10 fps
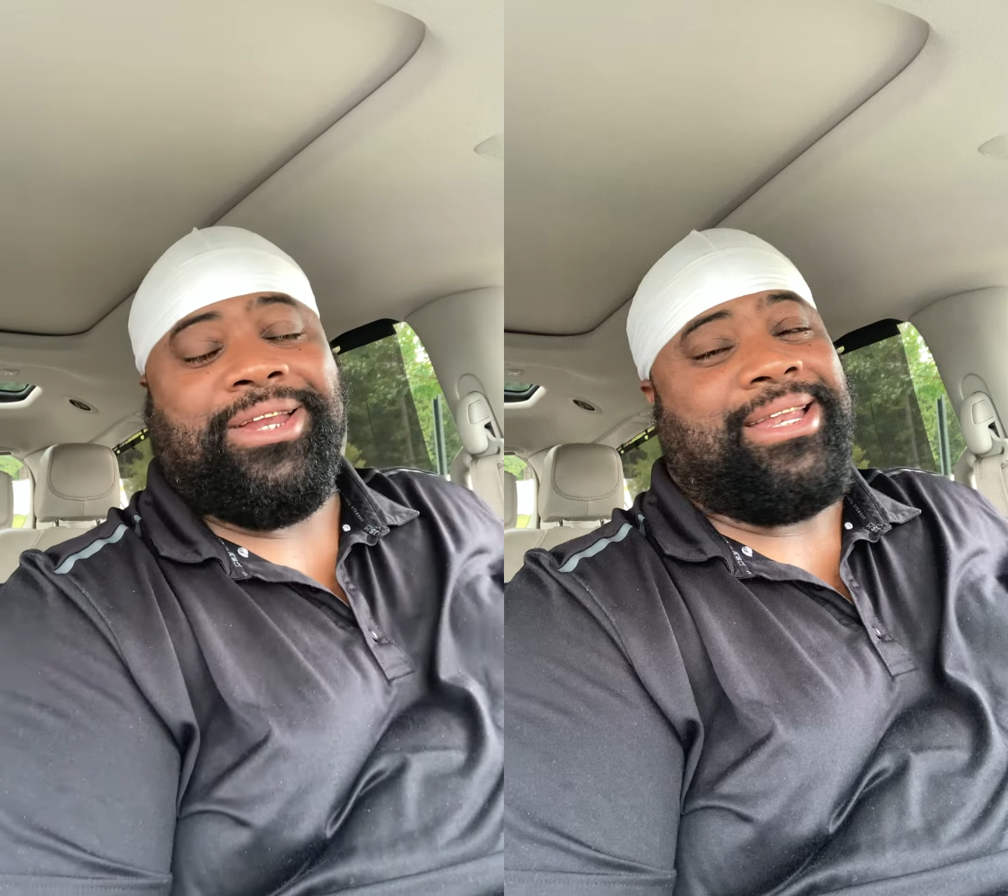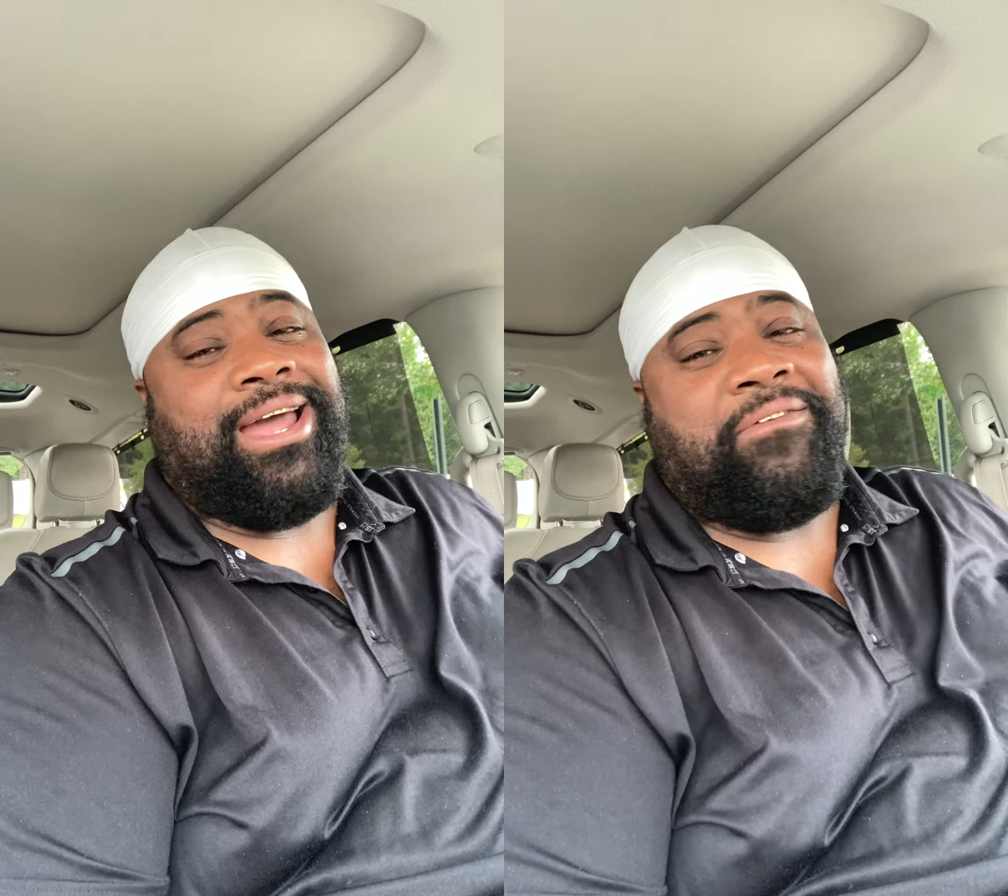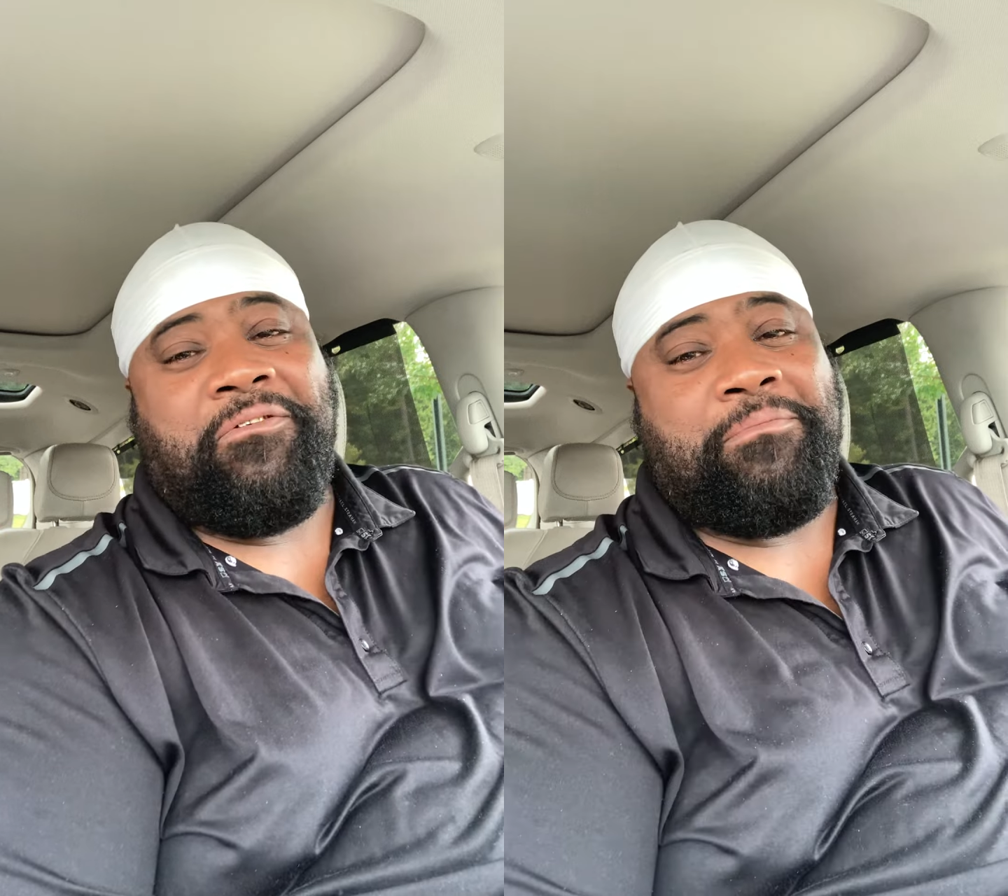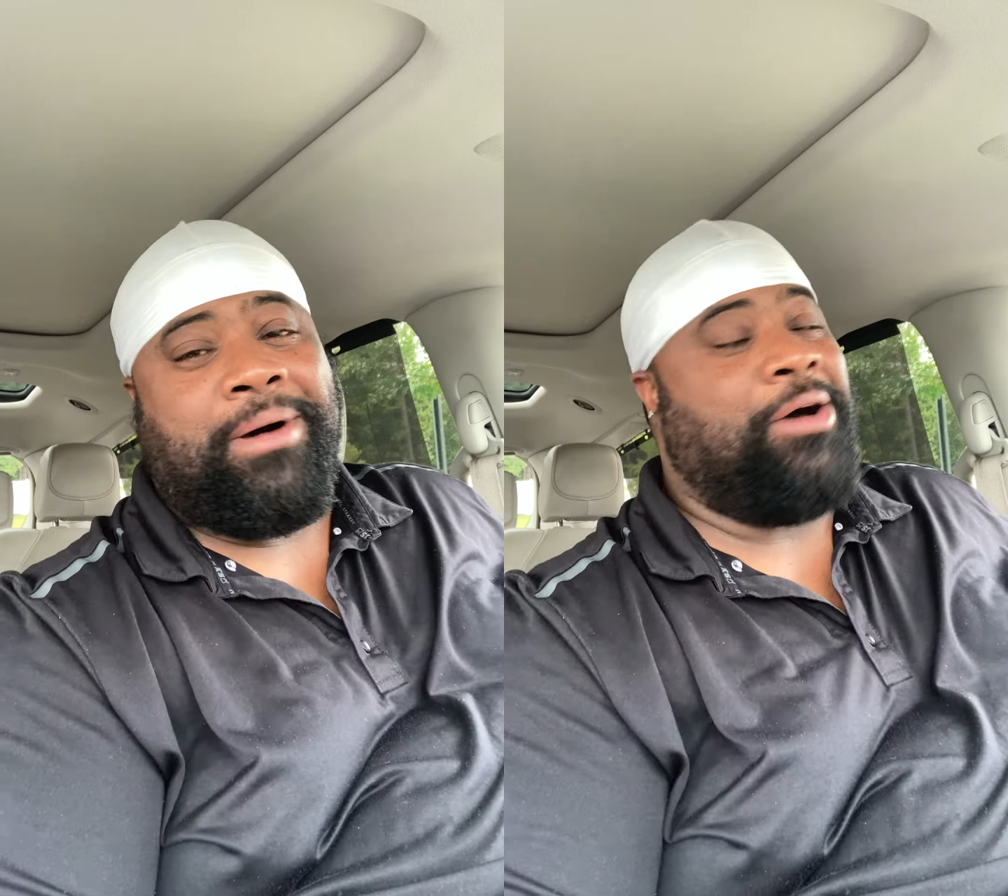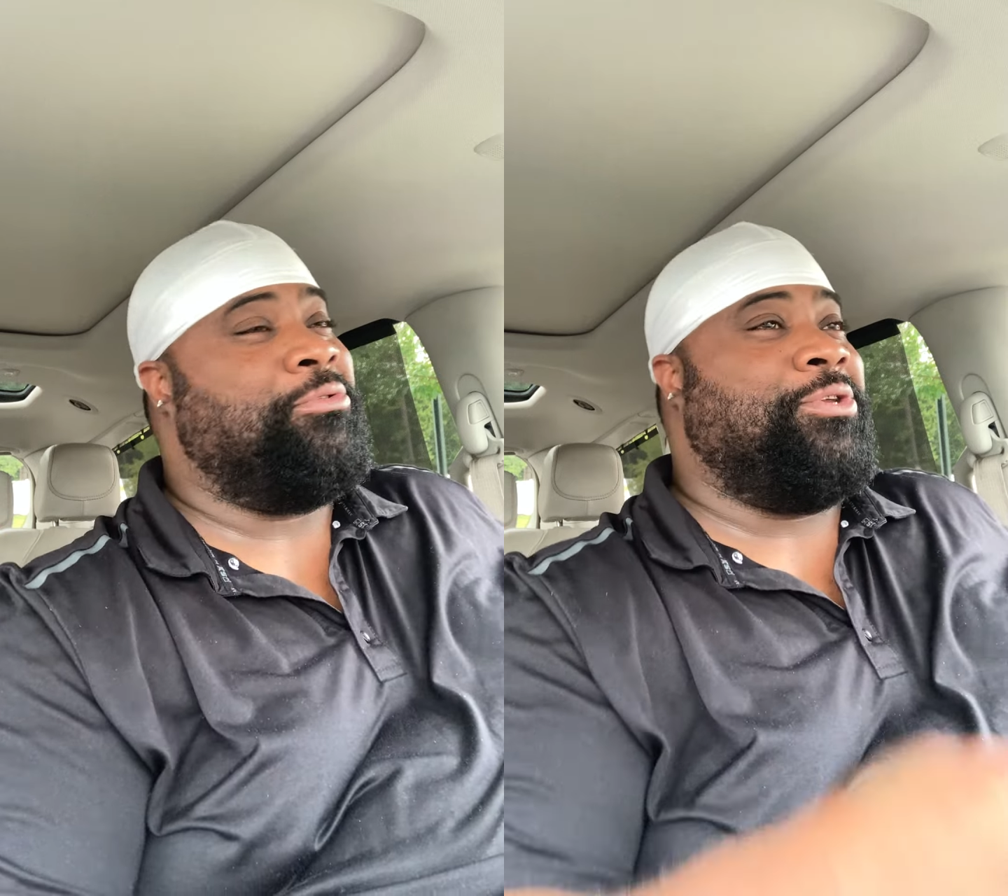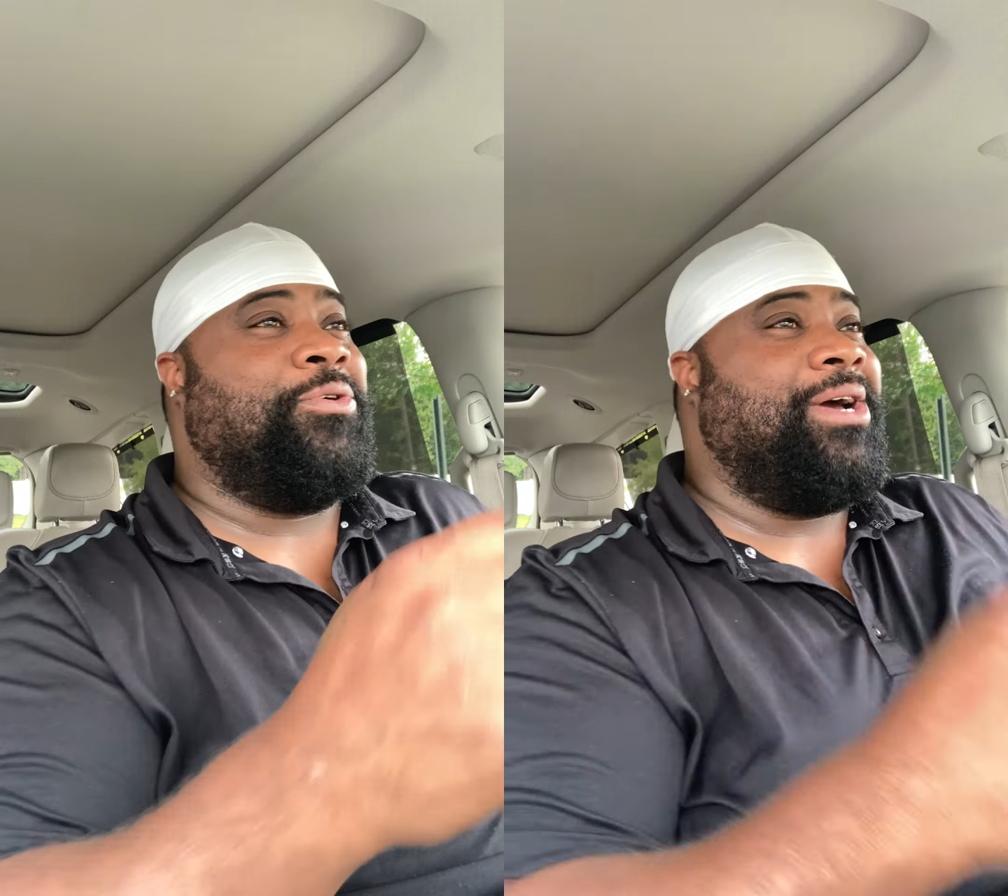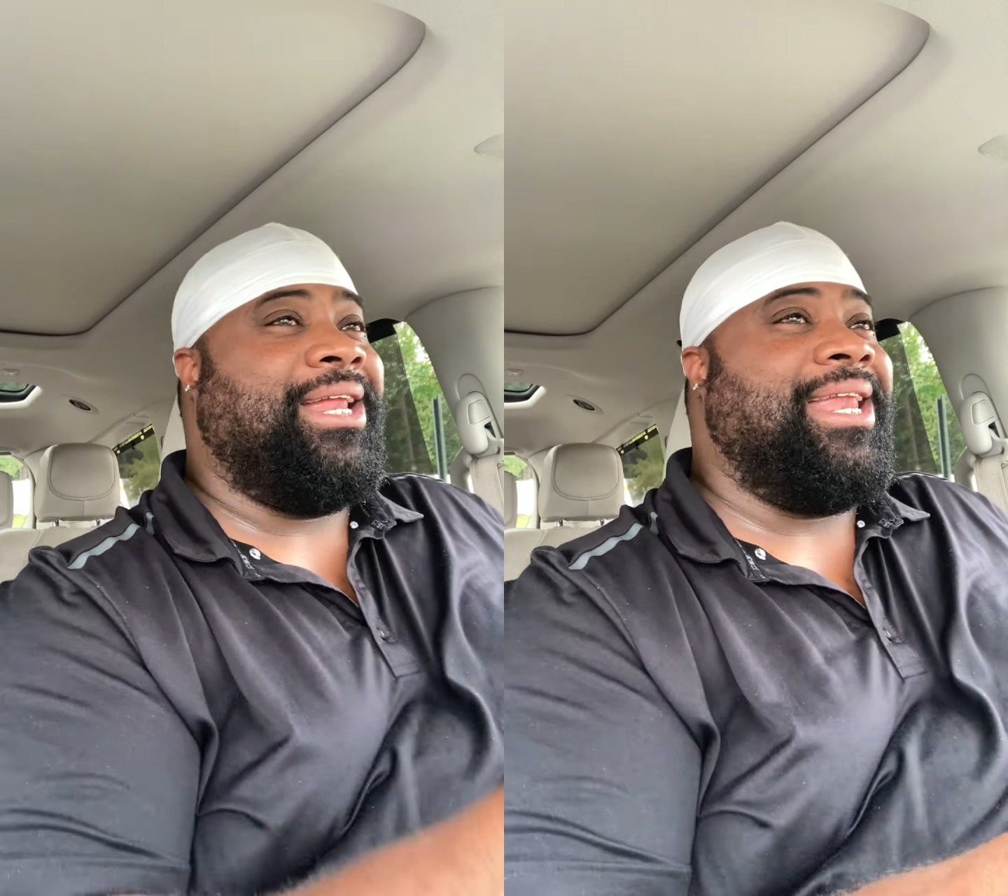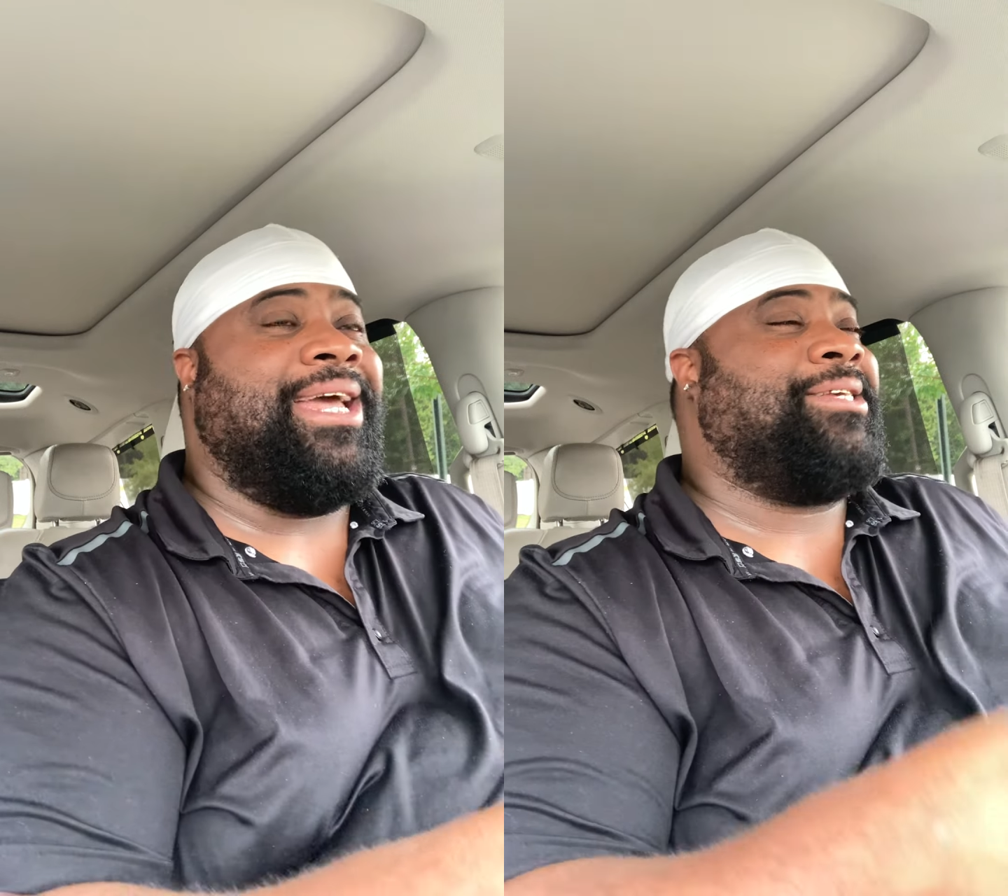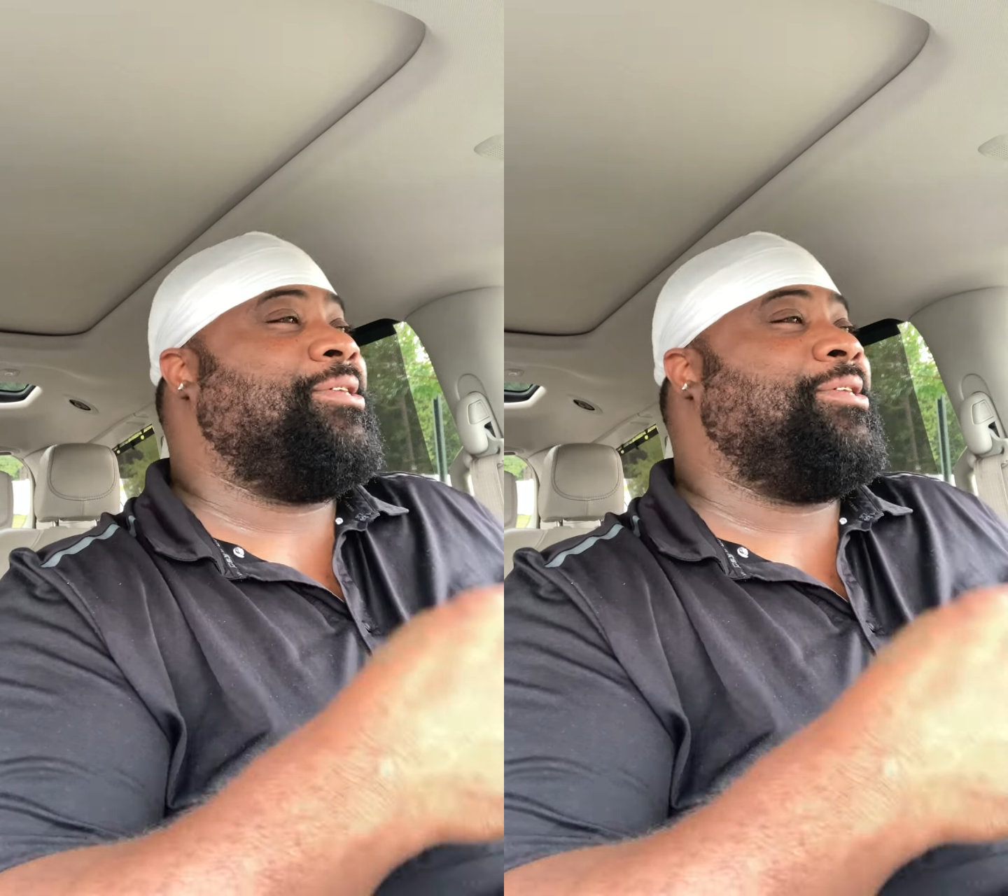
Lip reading: death about doing this,